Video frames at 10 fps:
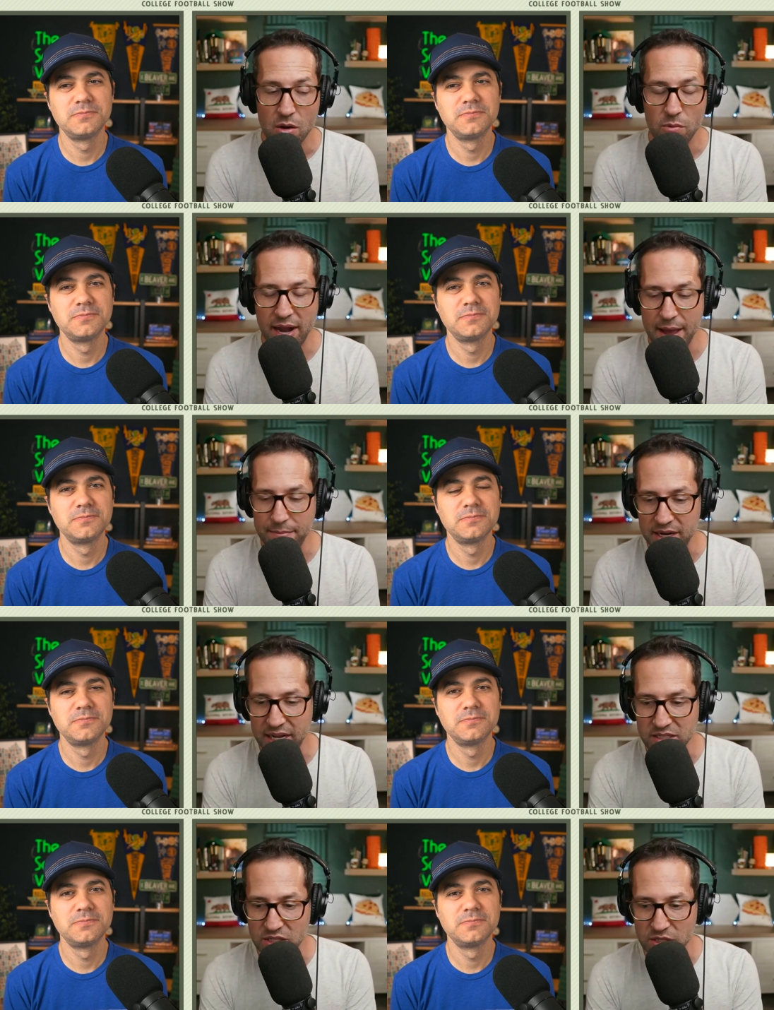Speaker 1: what happened
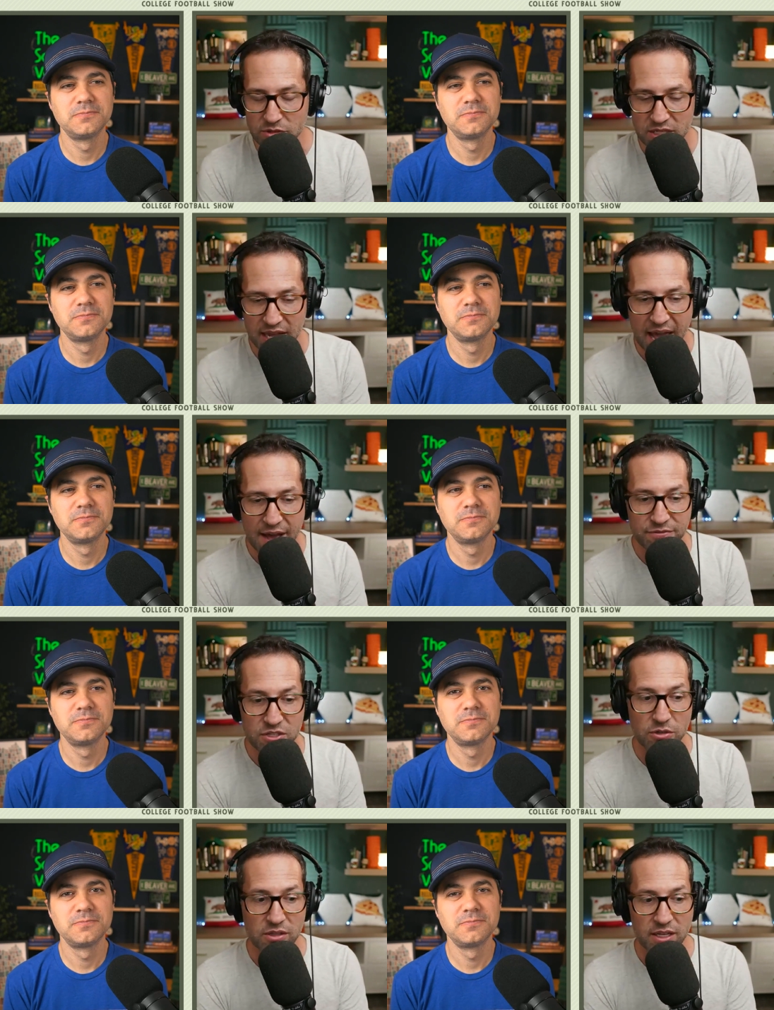against U C F,
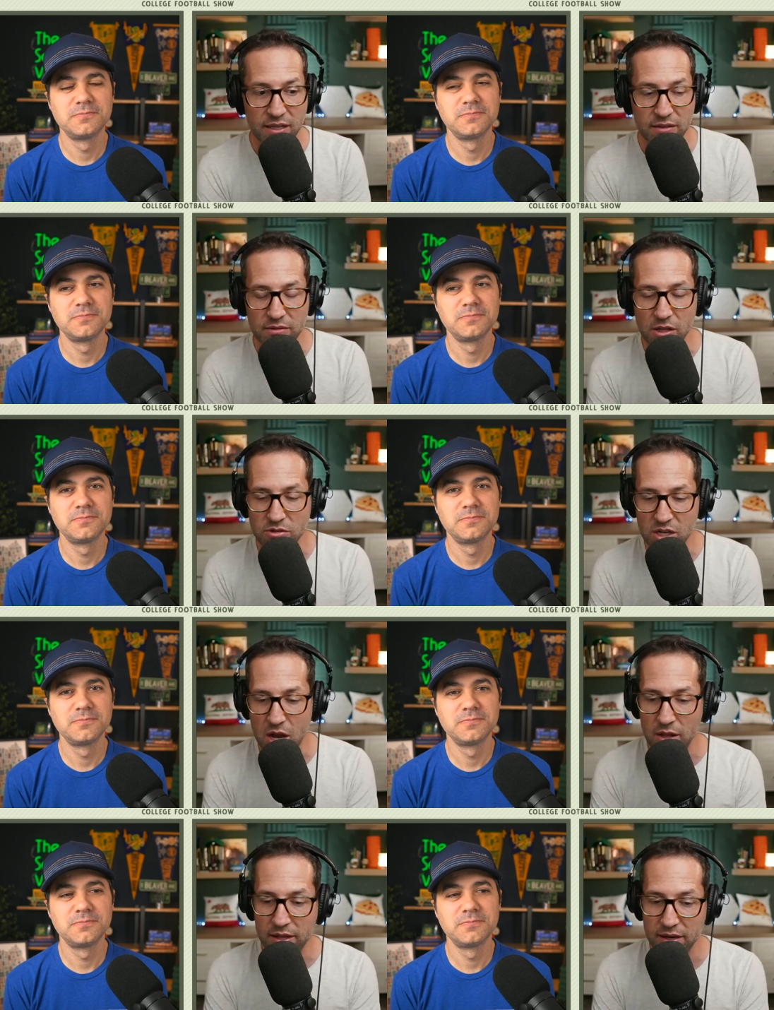certainly close call
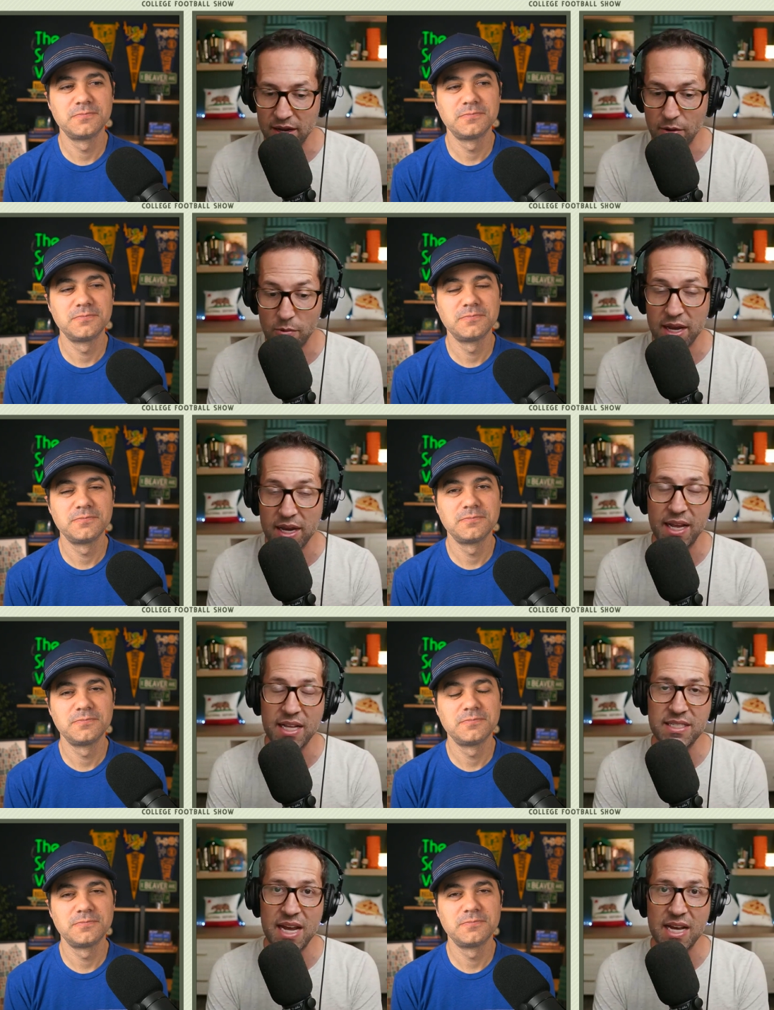in, in a win against
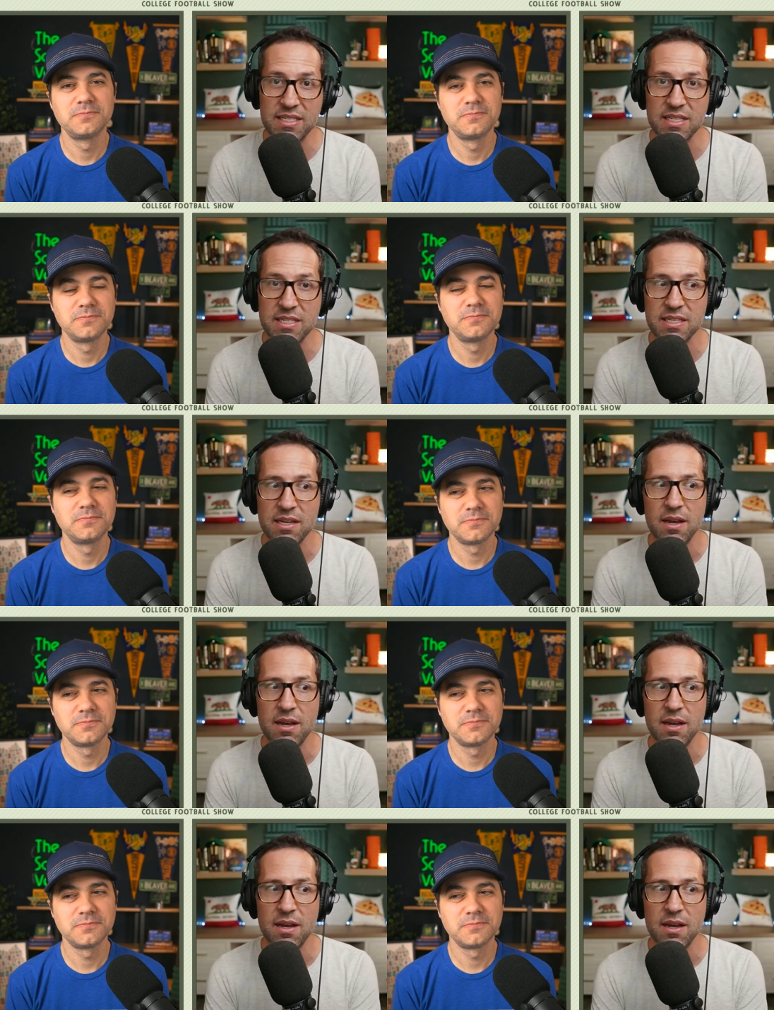Texas,